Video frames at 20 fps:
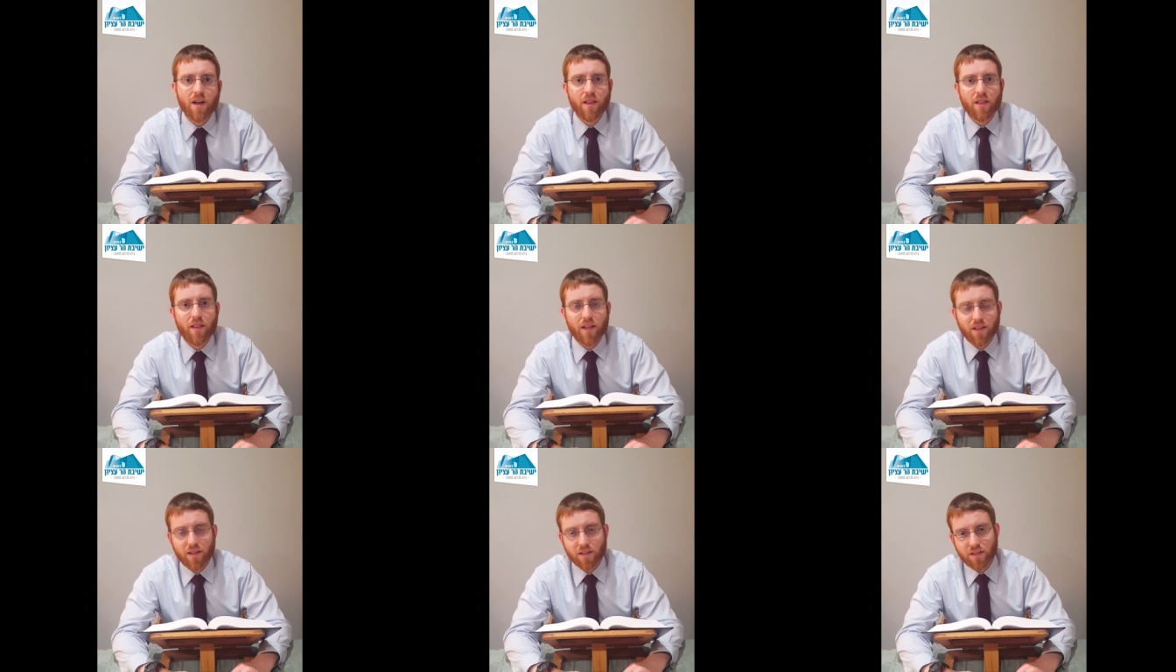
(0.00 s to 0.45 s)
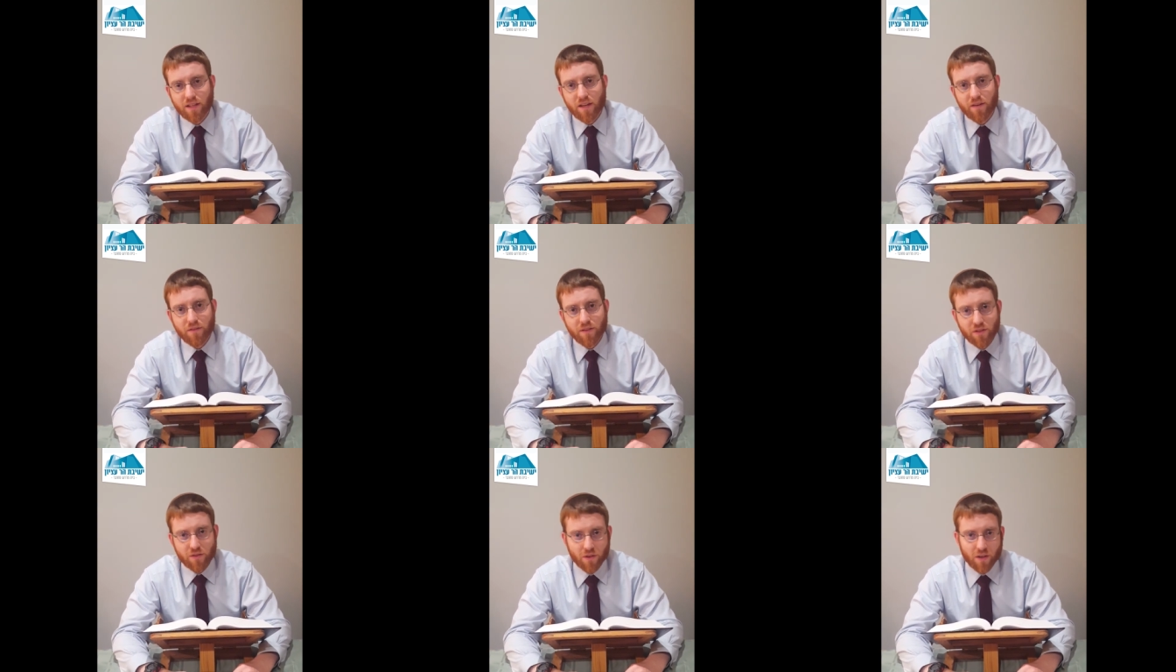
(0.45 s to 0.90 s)
that the state
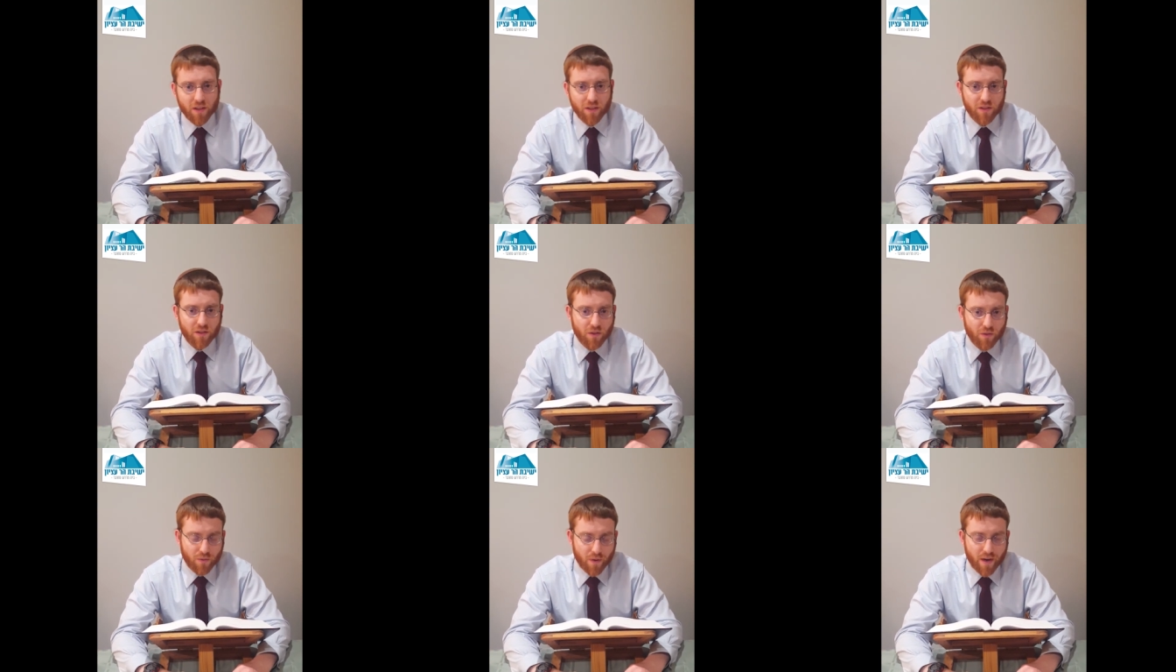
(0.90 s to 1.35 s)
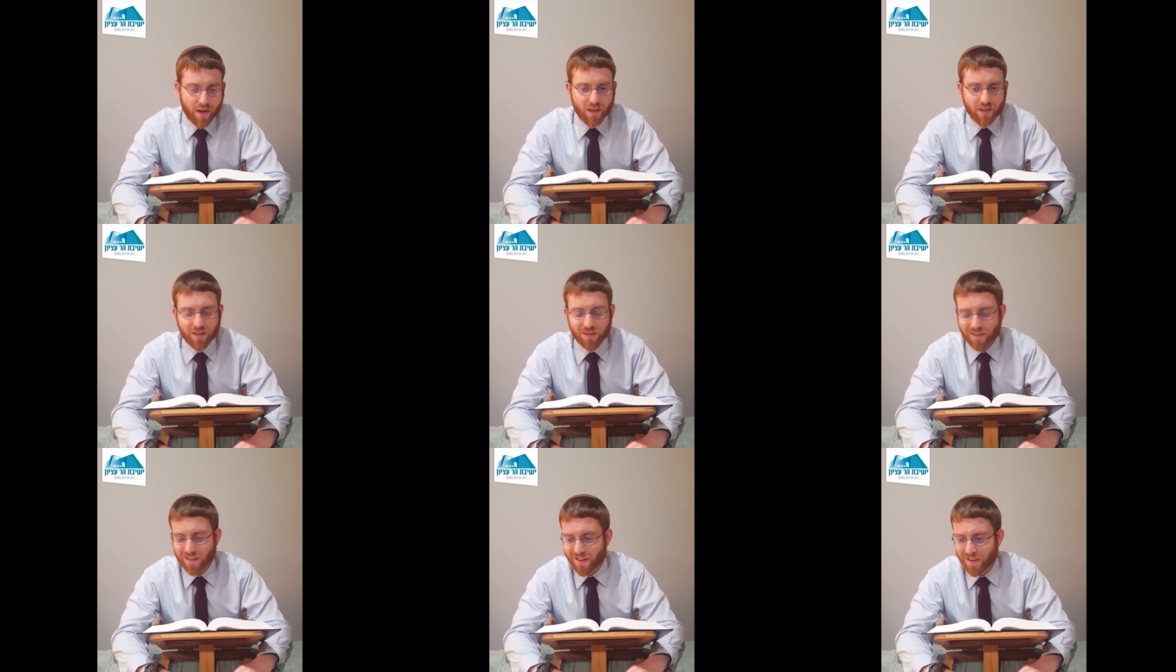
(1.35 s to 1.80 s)
of Israel is the
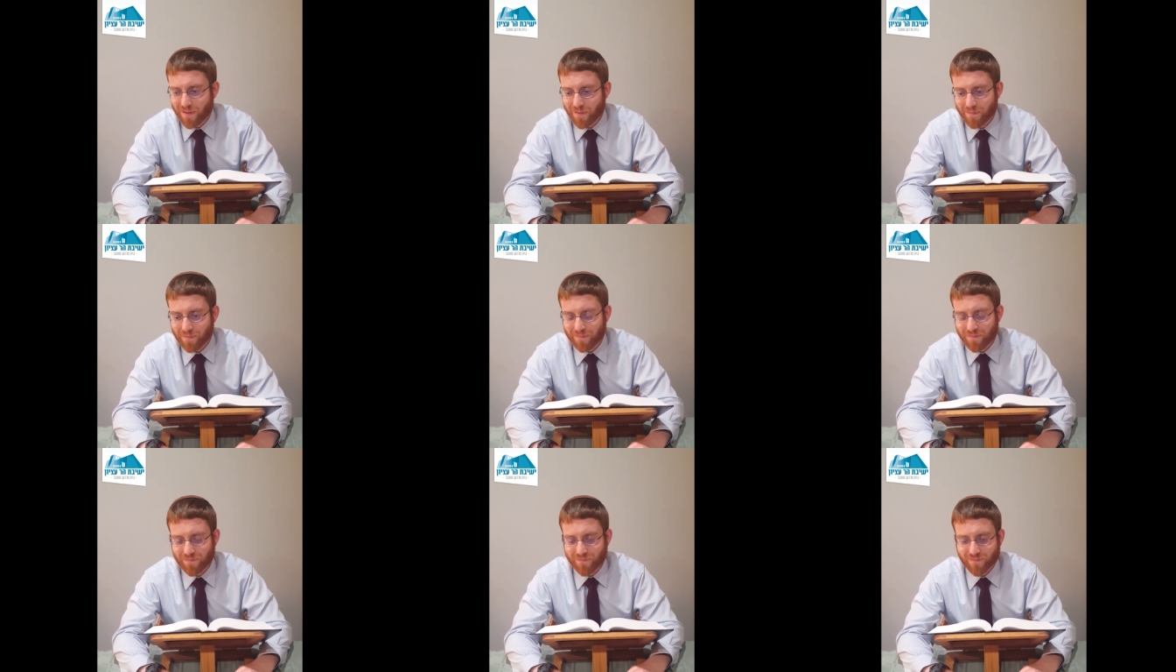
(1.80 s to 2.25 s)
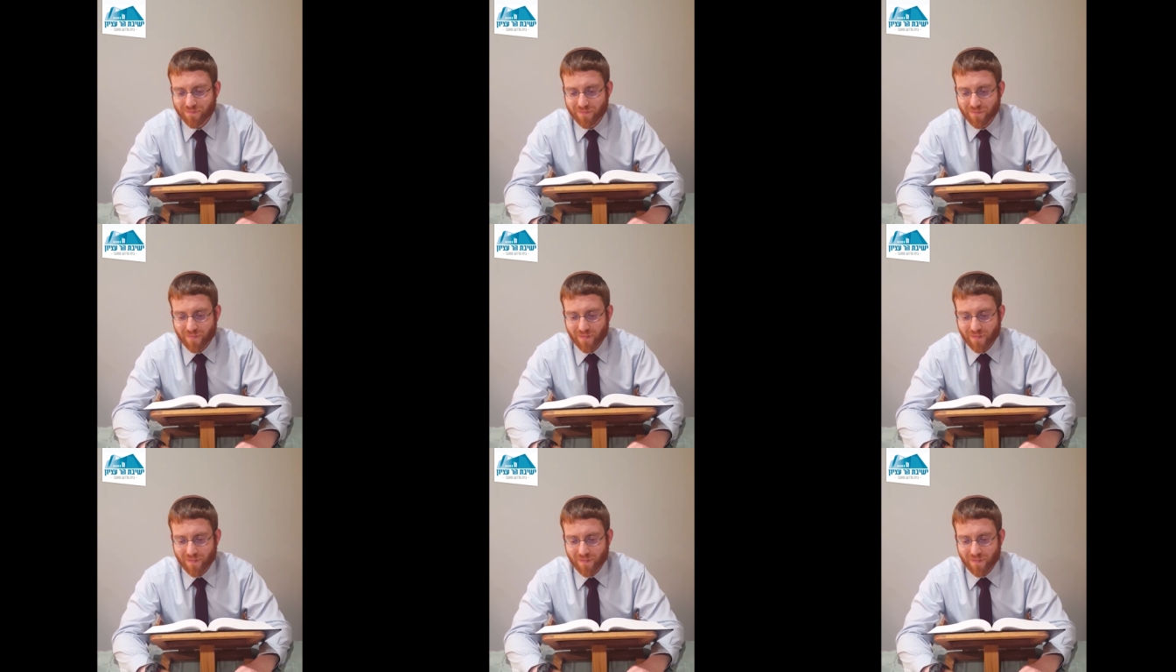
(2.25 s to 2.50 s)
greatest um,